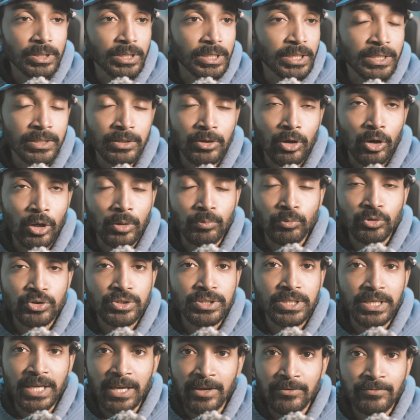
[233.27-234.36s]
in
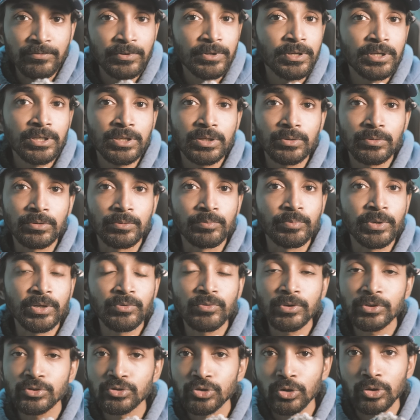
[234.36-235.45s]
almost every
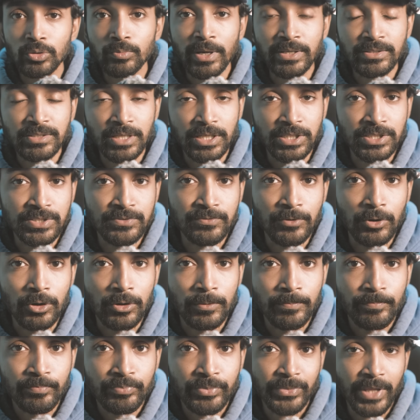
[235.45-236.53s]
BigWing showroom I searched for,
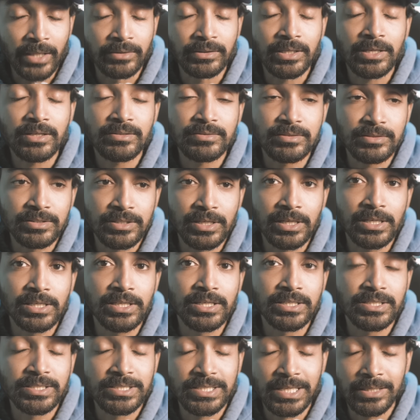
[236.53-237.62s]
and that is really
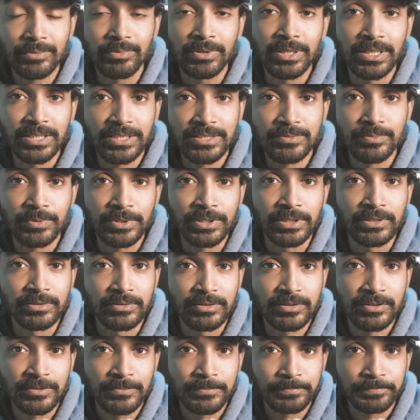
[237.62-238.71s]
a terrible
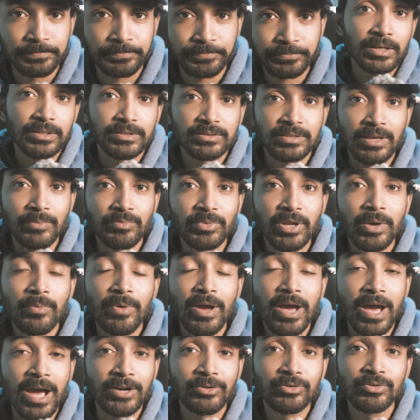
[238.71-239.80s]
experience. Sometimes I
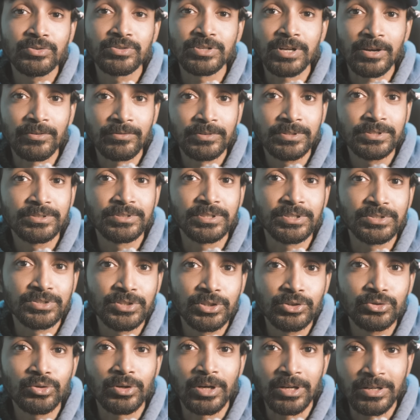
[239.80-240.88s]
had to travel 60
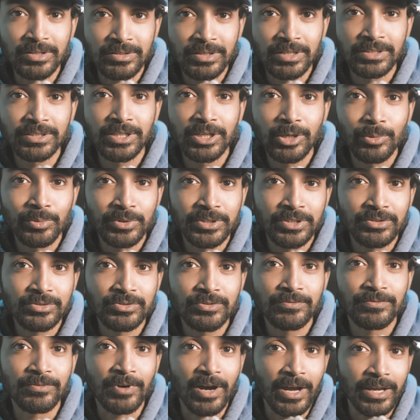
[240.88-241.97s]
to 100 kilometers to
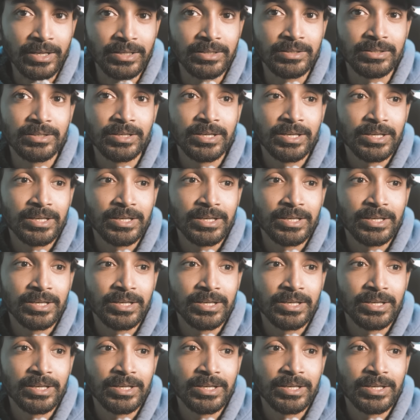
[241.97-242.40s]
find